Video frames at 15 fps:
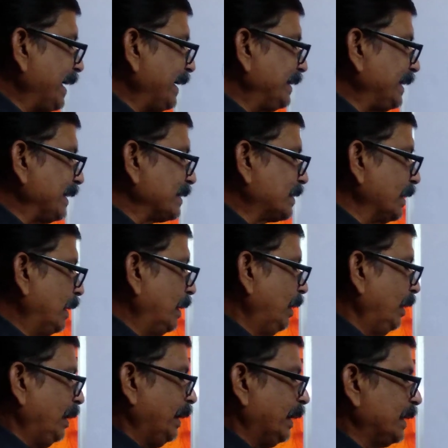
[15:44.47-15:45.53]
regions
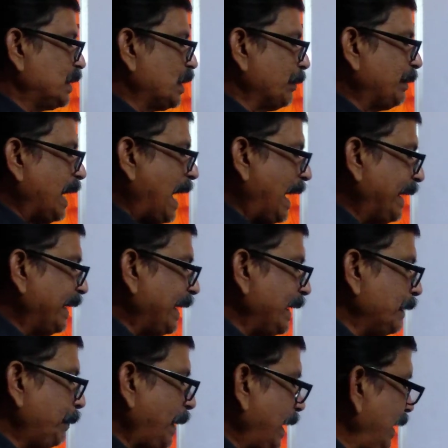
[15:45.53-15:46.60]
receive the high
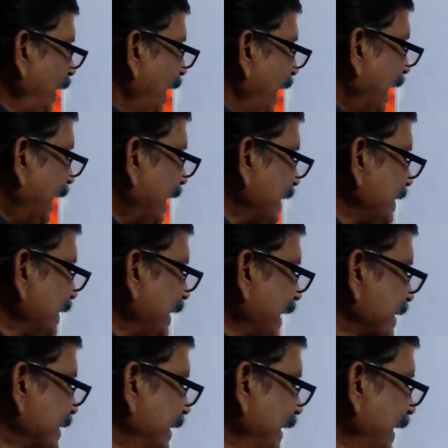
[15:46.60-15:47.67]
rainfall, hence the
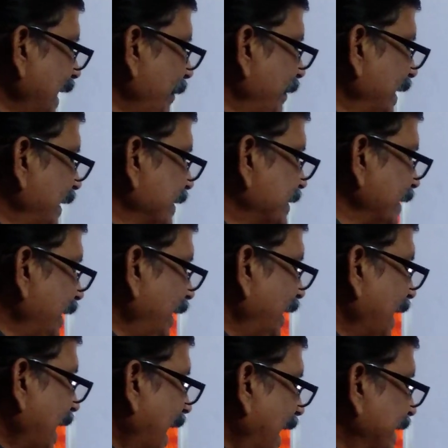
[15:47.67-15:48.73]
sea level is
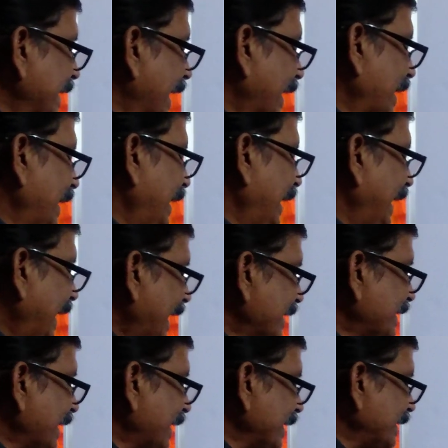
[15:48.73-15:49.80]
higher.
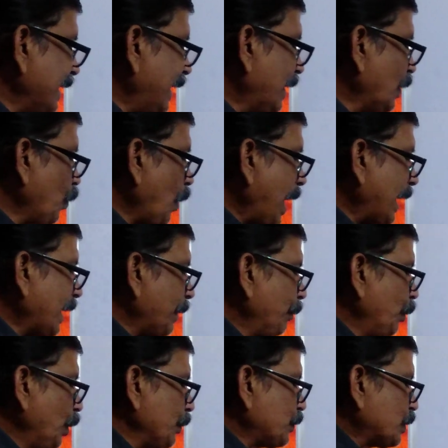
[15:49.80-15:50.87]
As a result, water
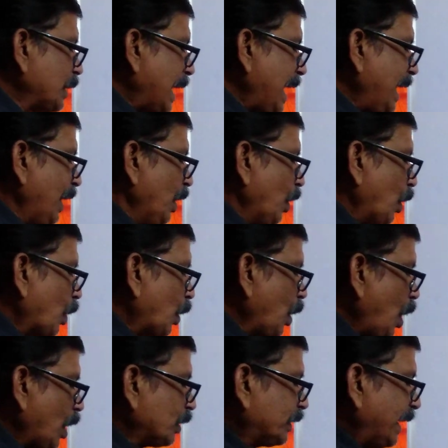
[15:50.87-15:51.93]
moves the
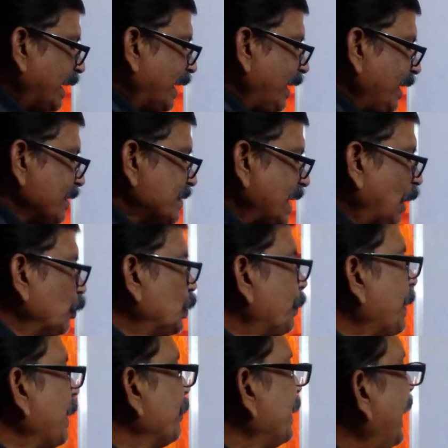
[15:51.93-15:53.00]
north and the south
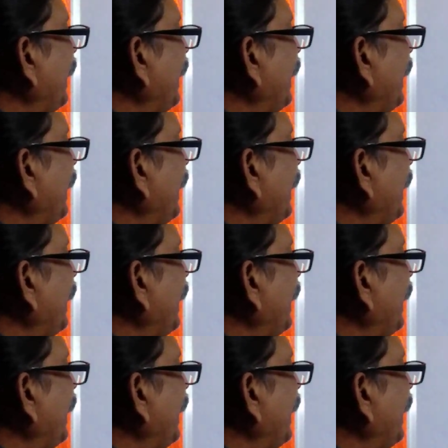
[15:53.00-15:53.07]
from the